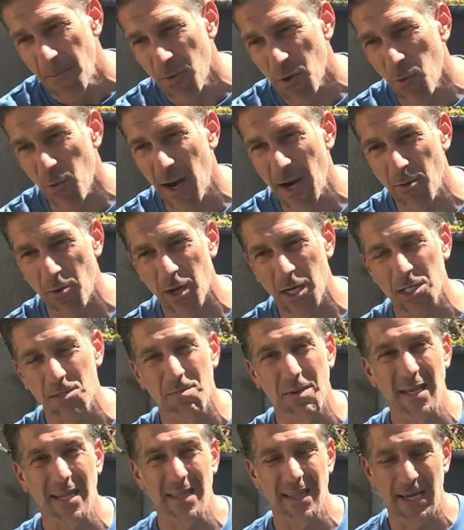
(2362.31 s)
the whitewash
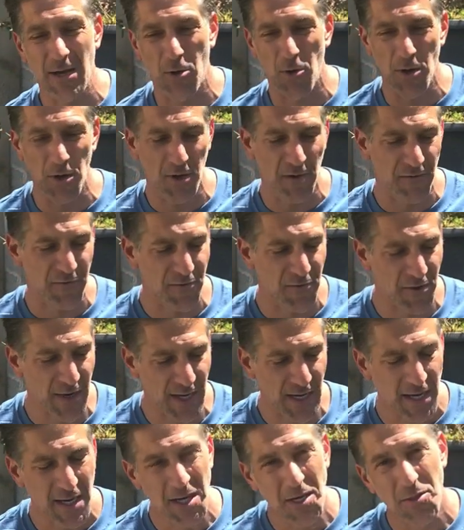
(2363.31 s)
being the
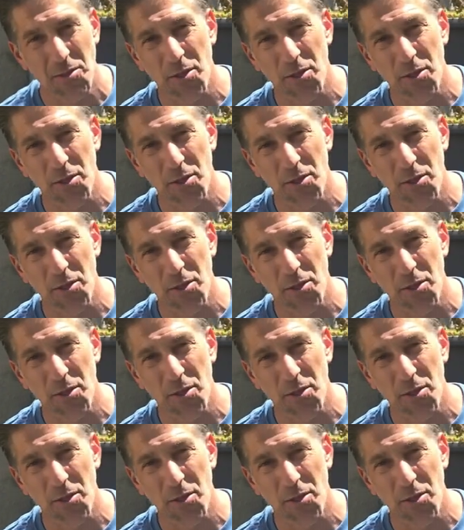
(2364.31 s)
oil-free,